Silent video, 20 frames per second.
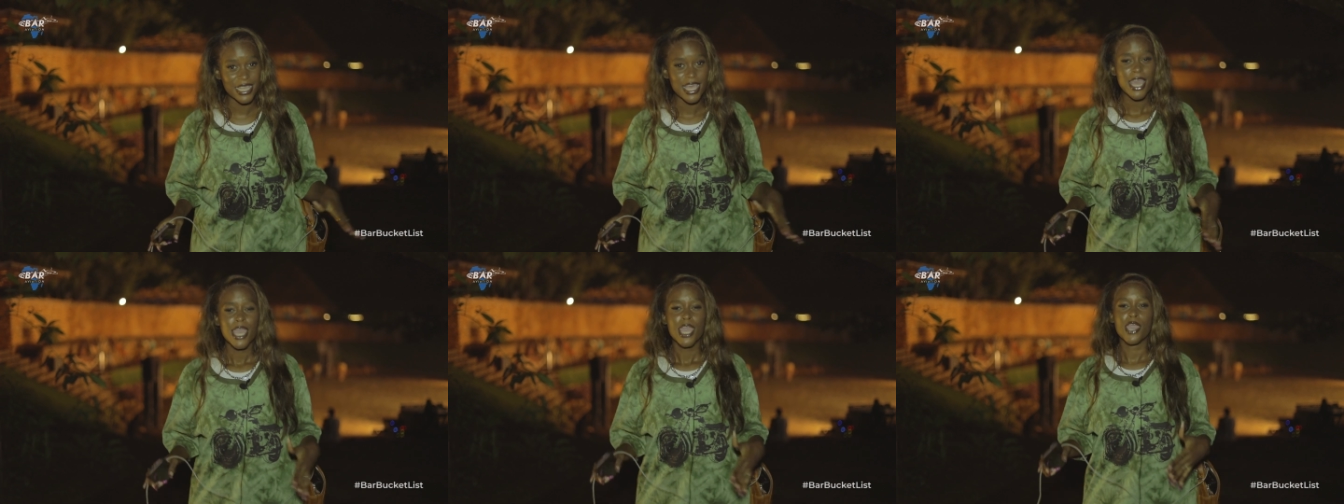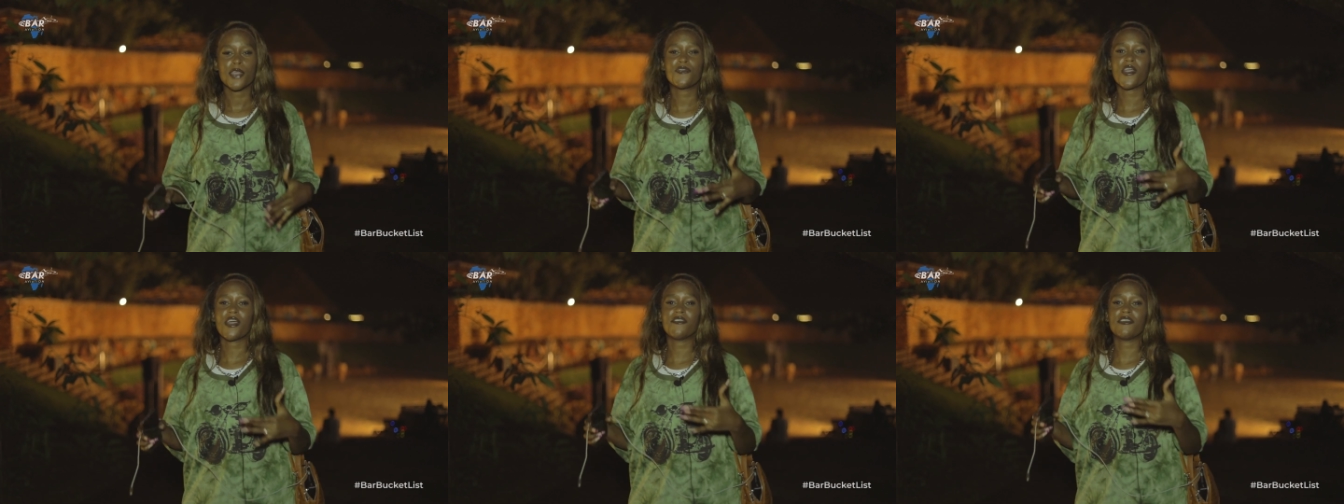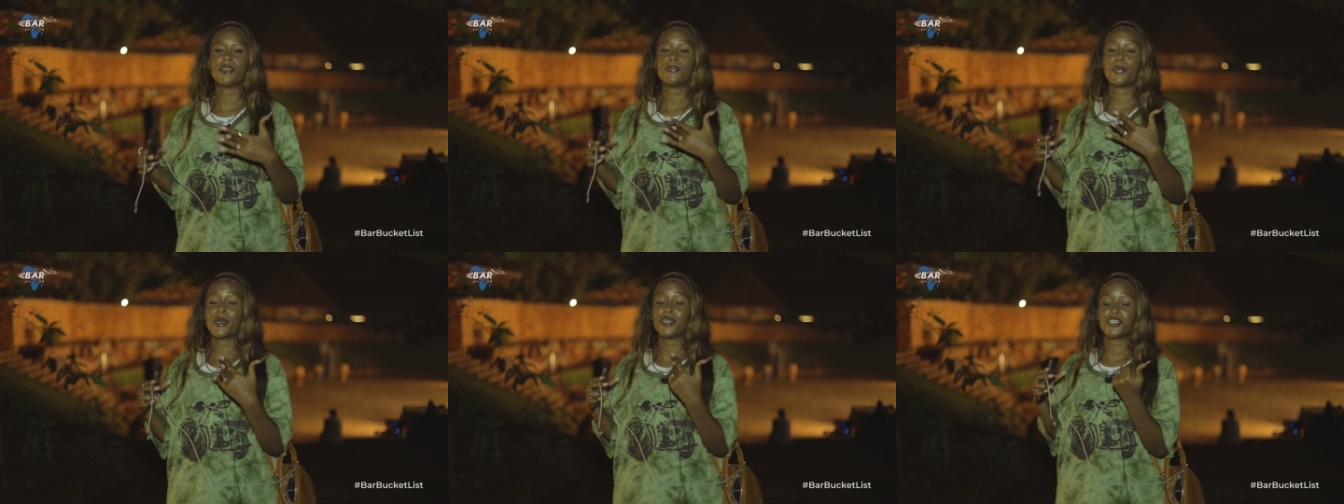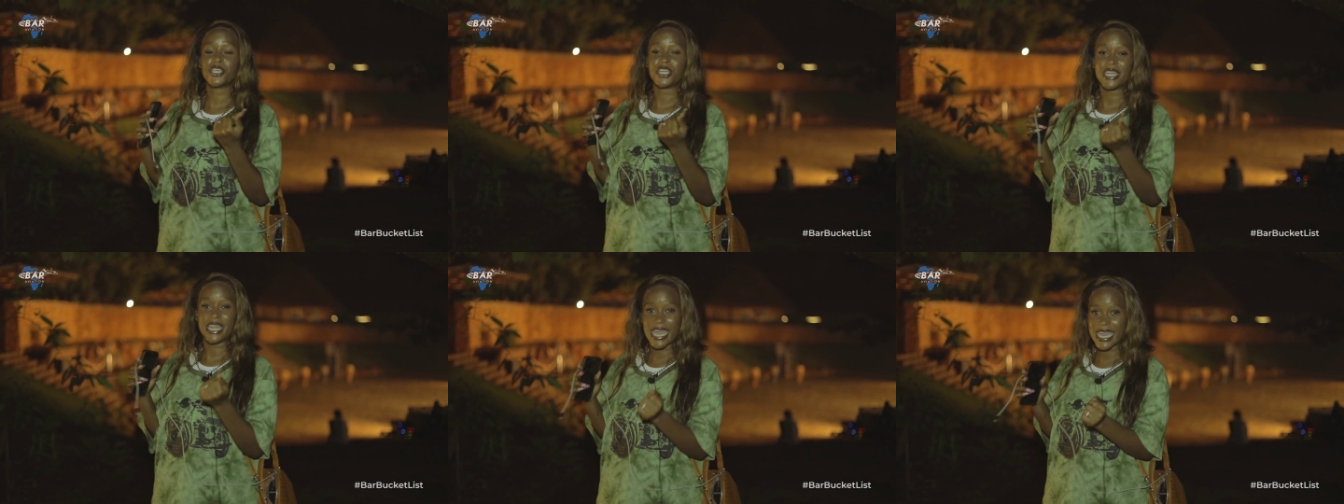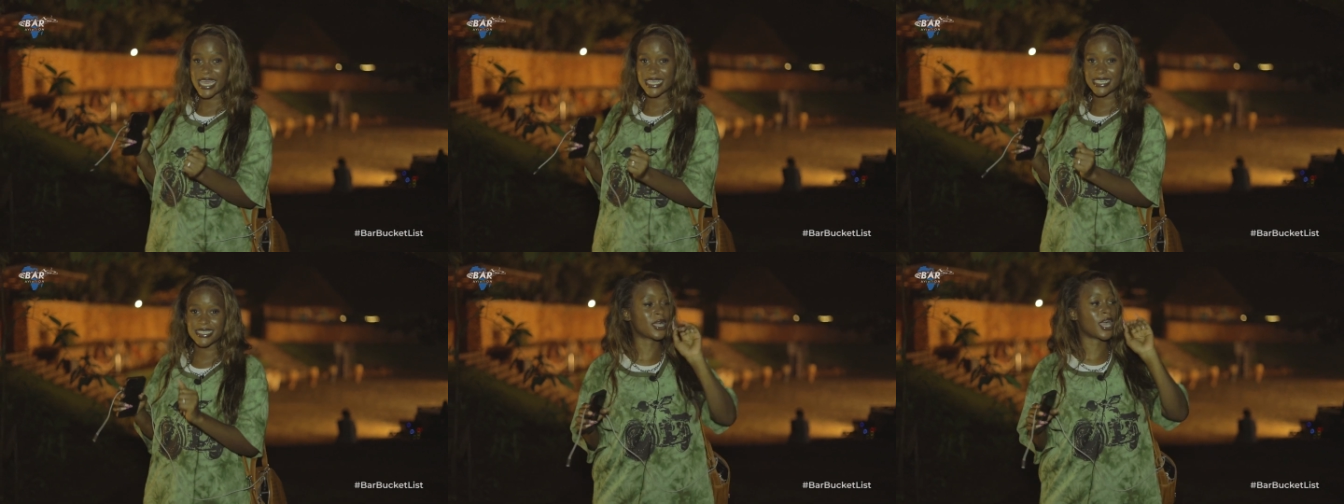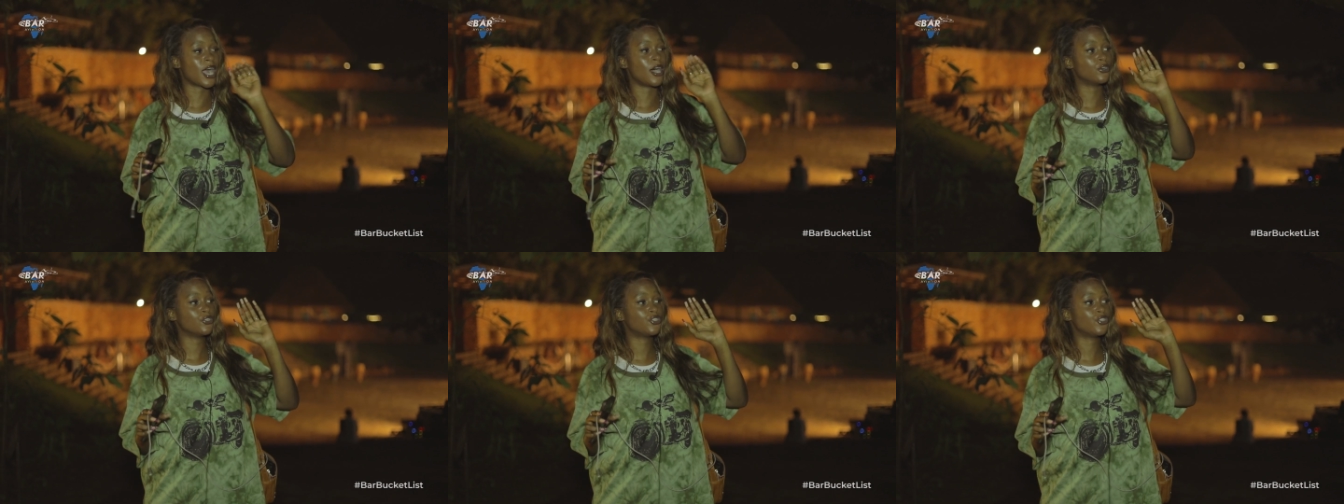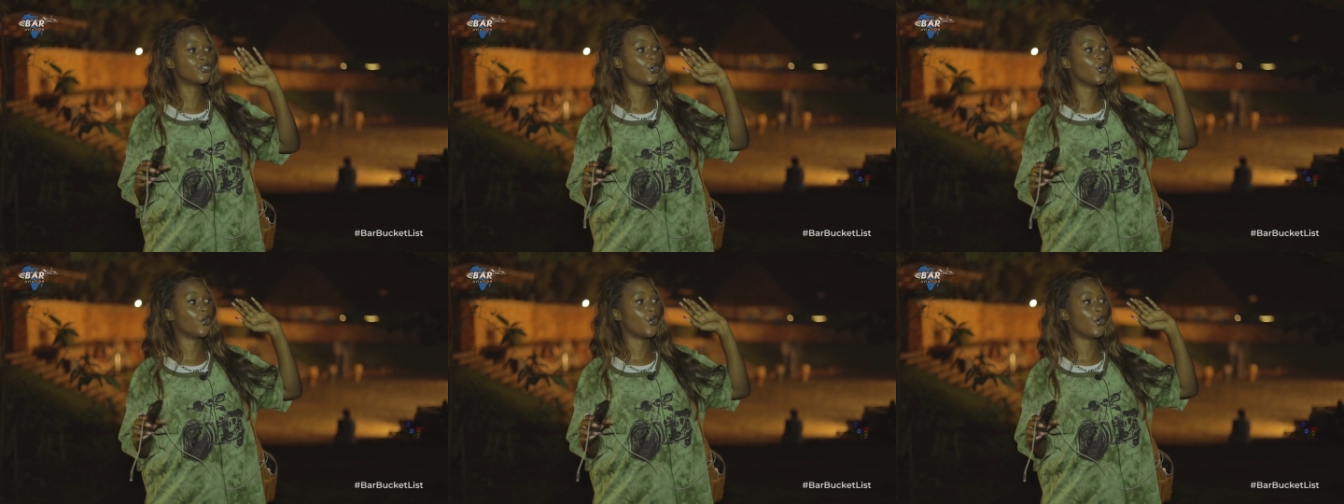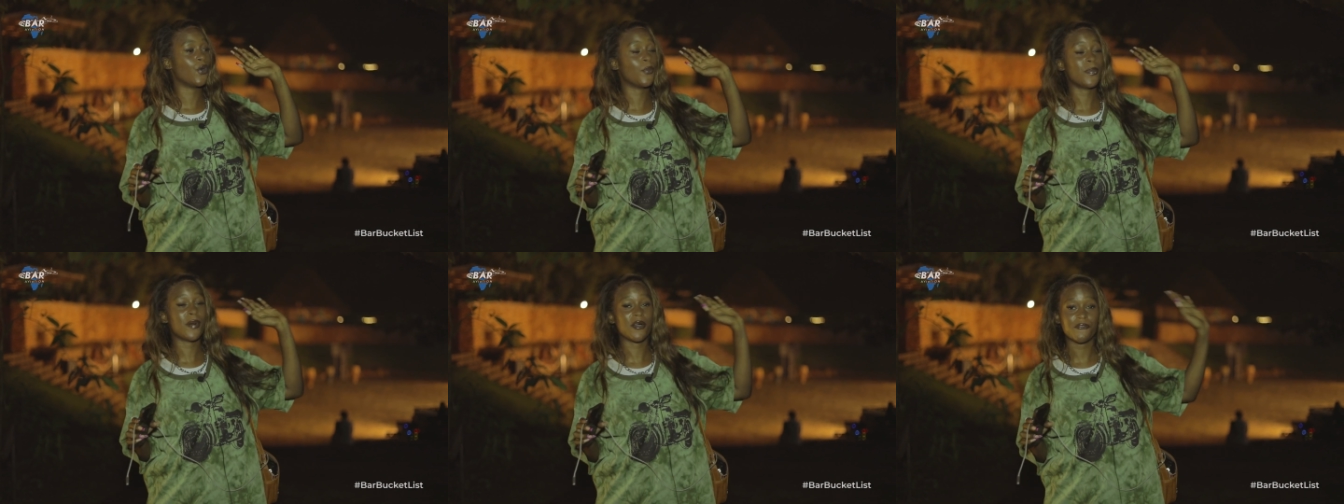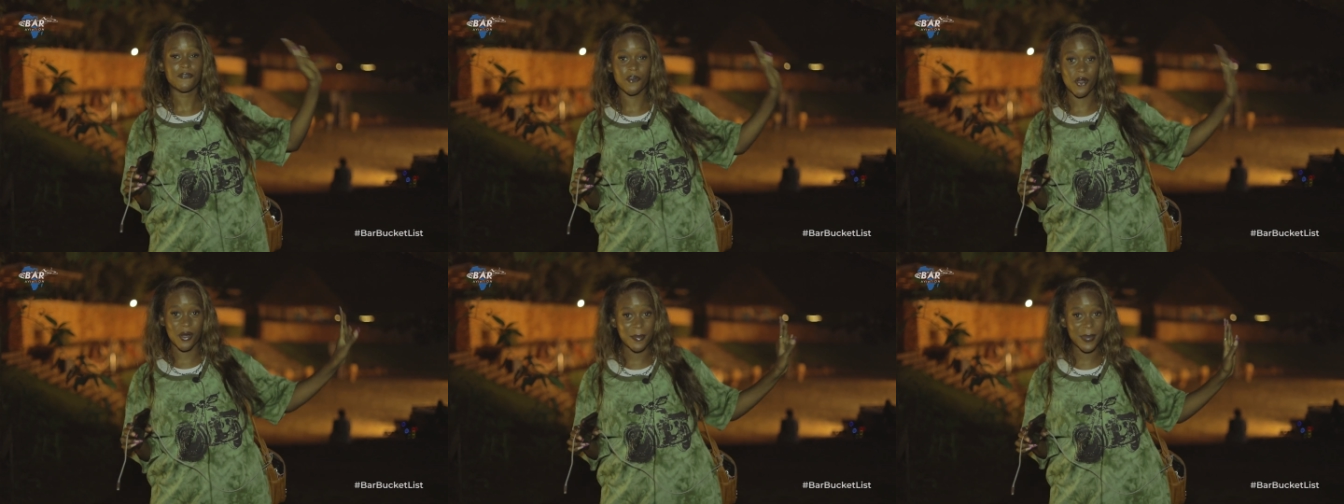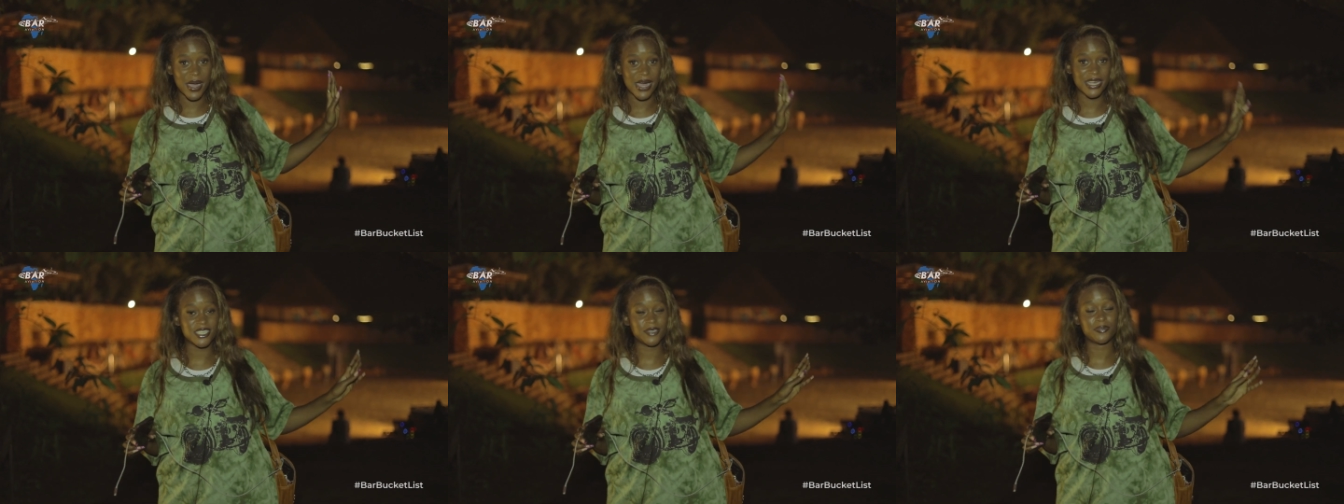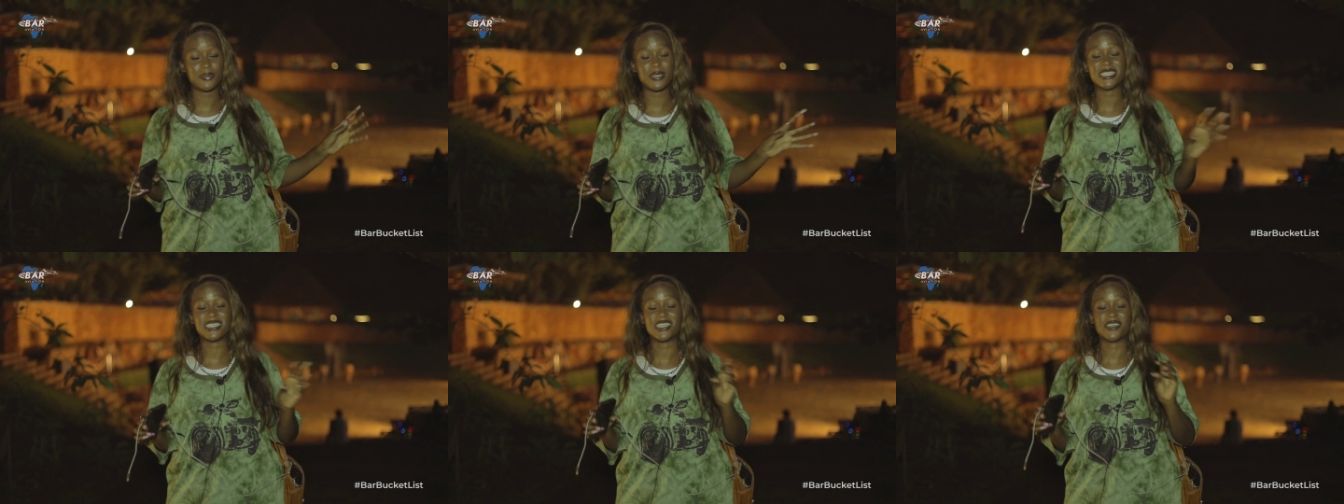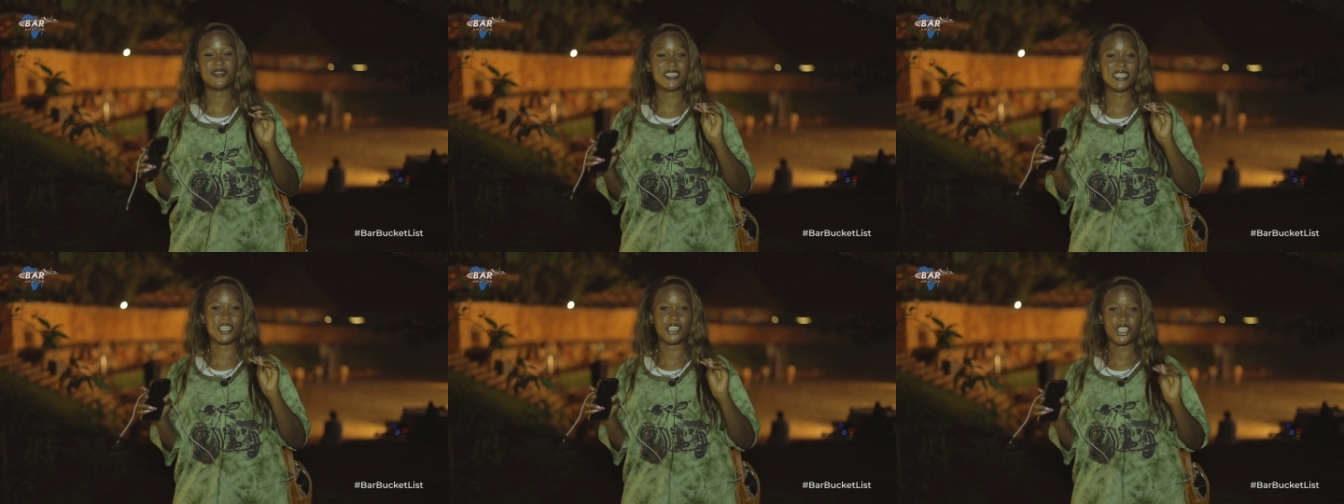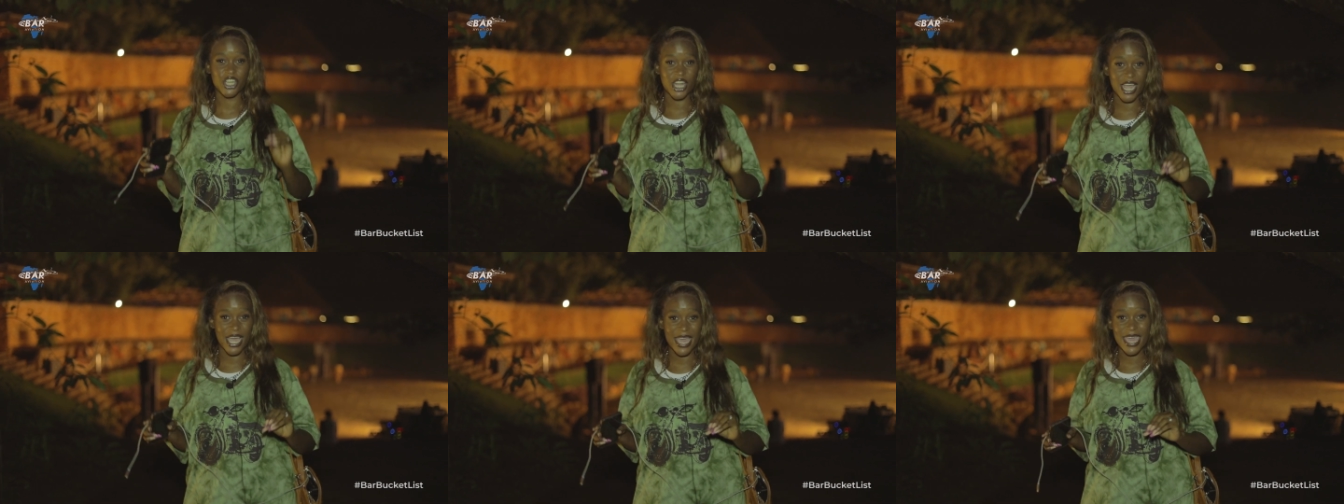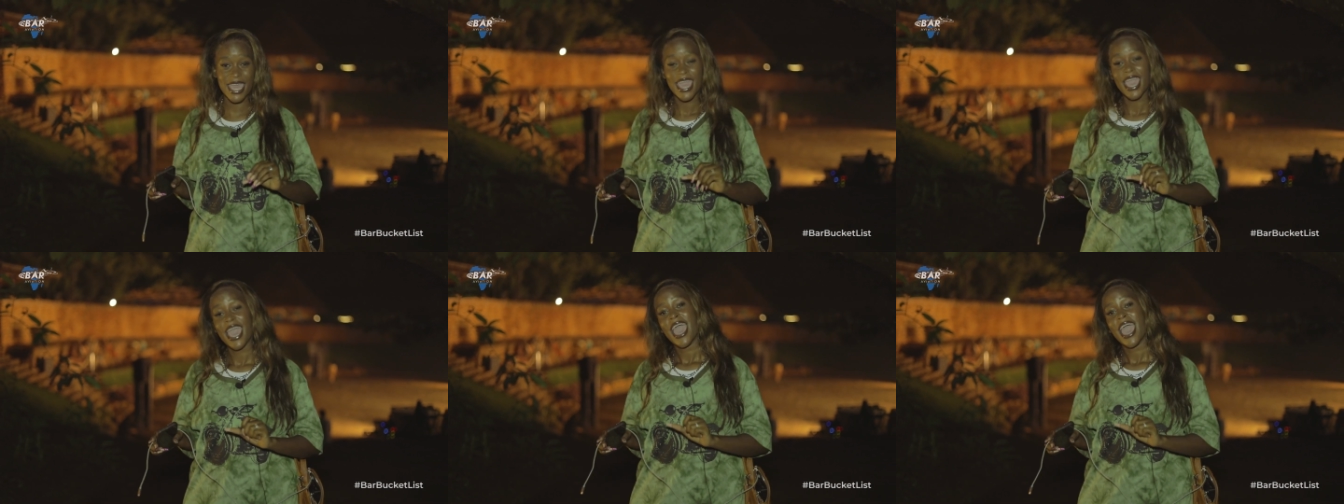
if you haven't patronized cultural performers, please give it a try.